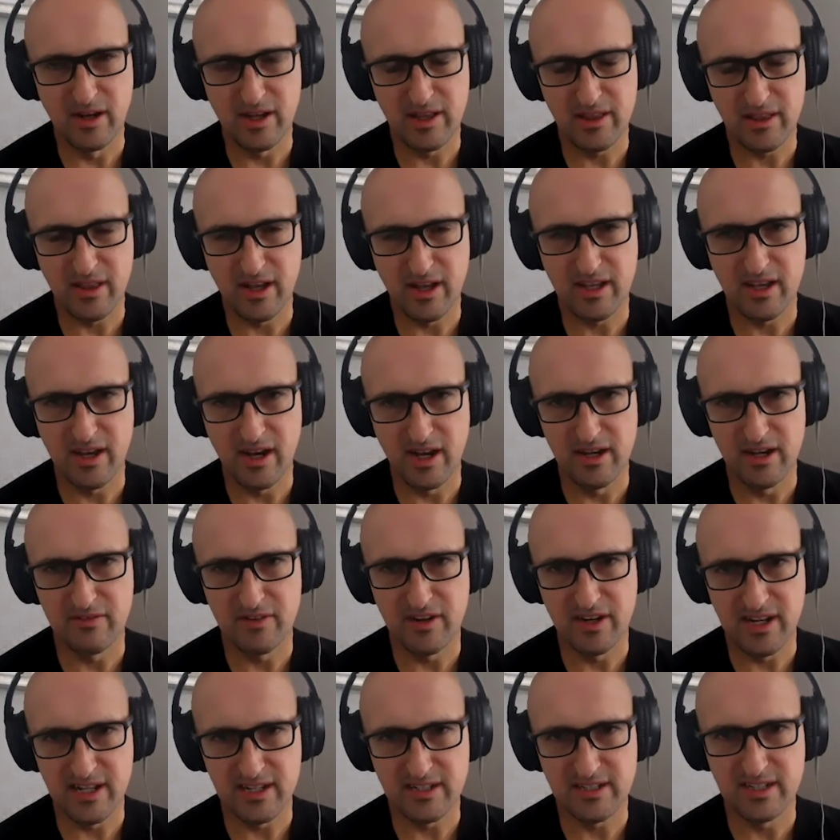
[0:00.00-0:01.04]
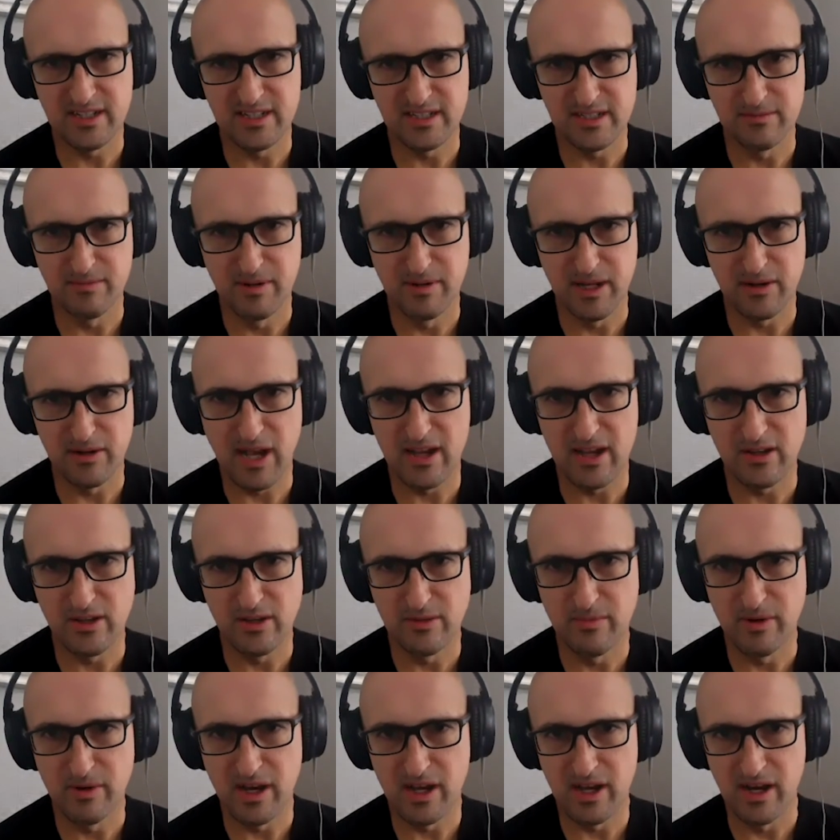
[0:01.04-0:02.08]
I kind of can anticipate how
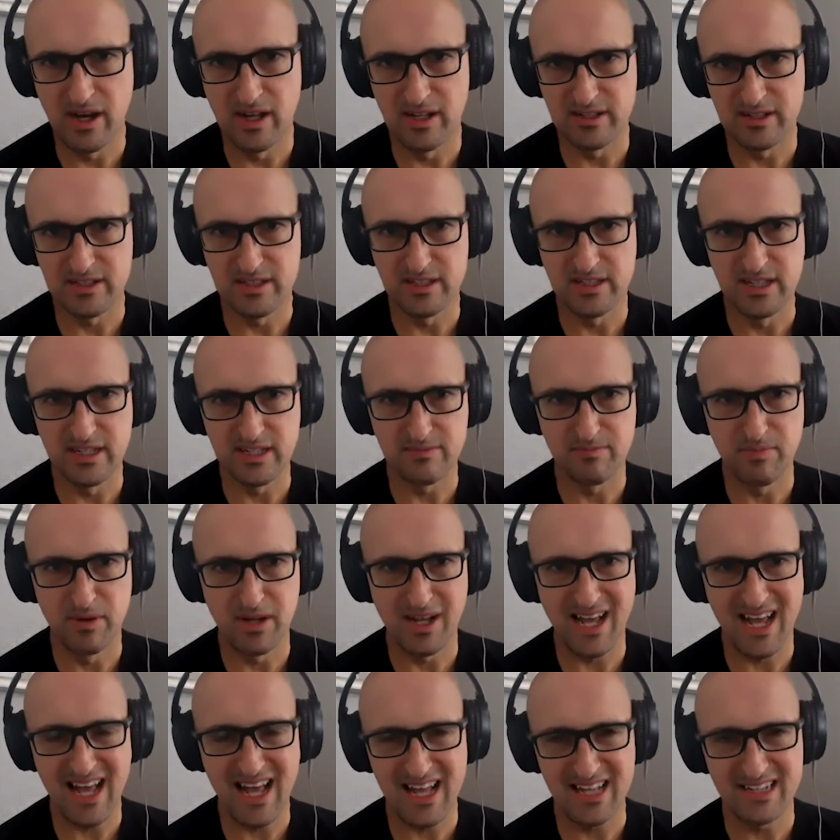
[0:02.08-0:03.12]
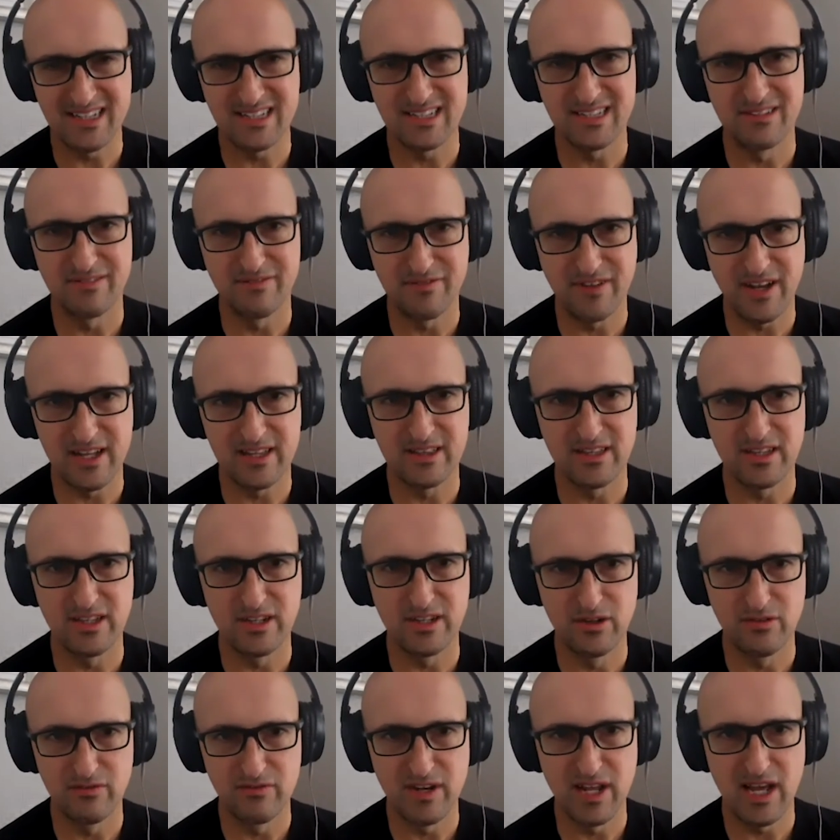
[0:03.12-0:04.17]
you might answer this, but has the fact that
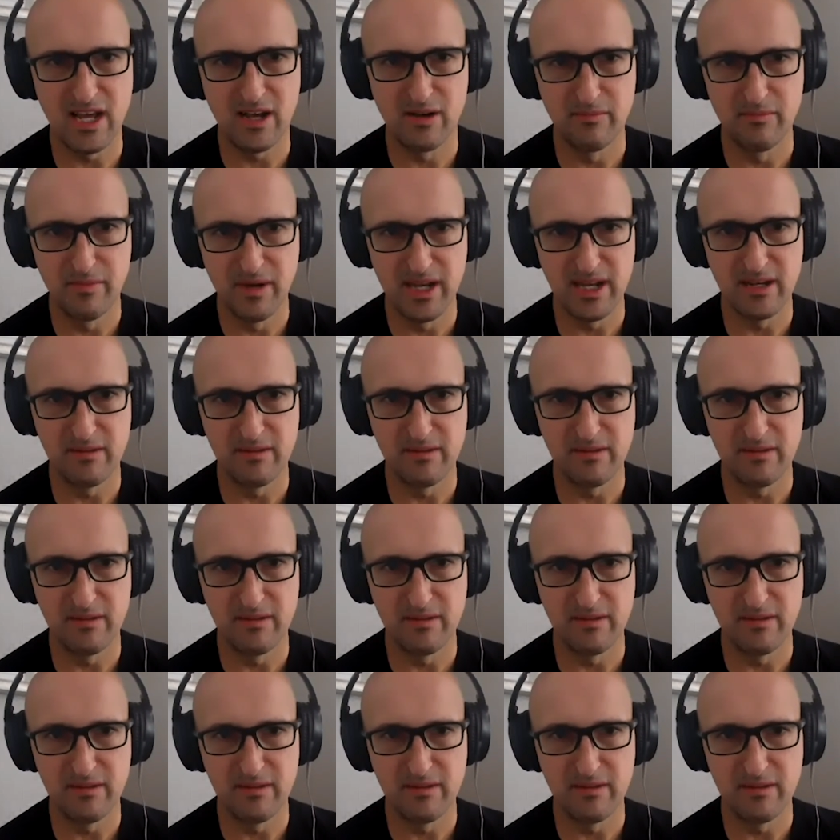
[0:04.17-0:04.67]
you've now made